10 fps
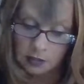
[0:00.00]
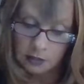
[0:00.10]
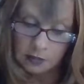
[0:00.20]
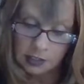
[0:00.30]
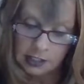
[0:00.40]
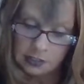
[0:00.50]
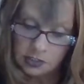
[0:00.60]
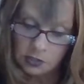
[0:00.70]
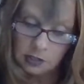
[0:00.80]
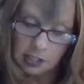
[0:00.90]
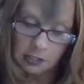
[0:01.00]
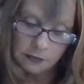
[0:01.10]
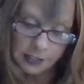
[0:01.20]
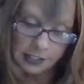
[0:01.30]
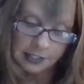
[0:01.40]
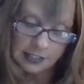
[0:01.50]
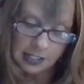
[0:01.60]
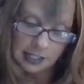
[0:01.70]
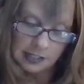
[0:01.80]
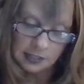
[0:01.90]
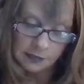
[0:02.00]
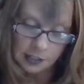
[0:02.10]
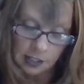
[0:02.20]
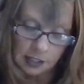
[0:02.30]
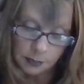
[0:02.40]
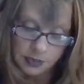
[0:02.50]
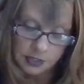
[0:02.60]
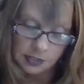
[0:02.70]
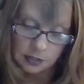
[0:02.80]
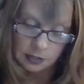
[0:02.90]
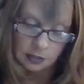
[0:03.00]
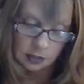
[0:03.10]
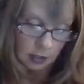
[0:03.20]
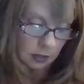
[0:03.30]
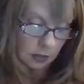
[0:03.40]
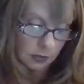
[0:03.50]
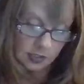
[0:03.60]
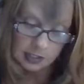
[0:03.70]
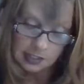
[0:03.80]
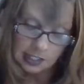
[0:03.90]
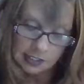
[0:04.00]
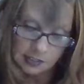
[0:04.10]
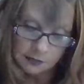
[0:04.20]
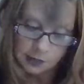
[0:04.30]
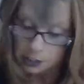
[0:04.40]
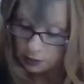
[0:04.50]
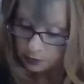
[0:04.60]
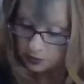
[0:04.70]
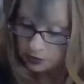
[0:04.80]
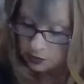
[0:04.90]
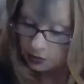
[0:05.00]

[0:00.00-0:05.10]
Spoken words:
Okay, so clarify this Ace of Cups. Who's this Ace of Cups?